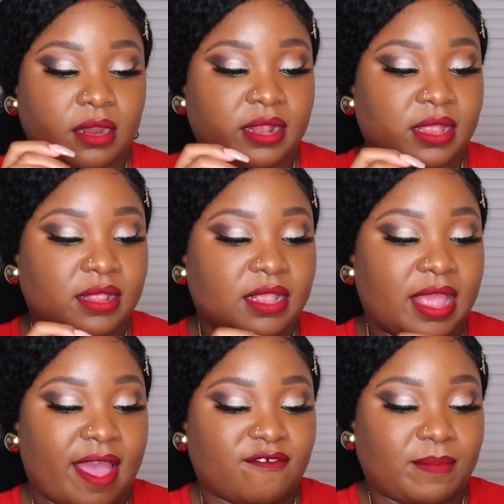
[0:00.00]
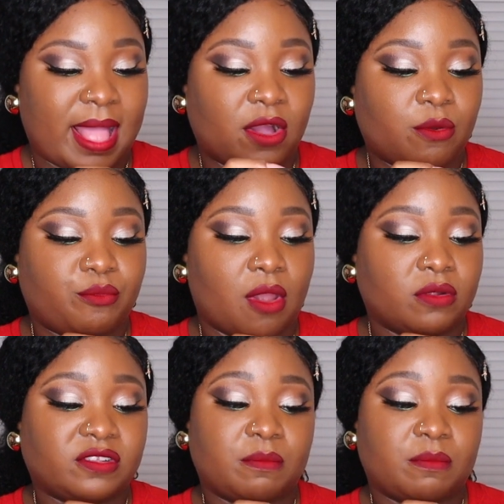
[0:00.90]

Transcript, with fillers: And then they have black or brown.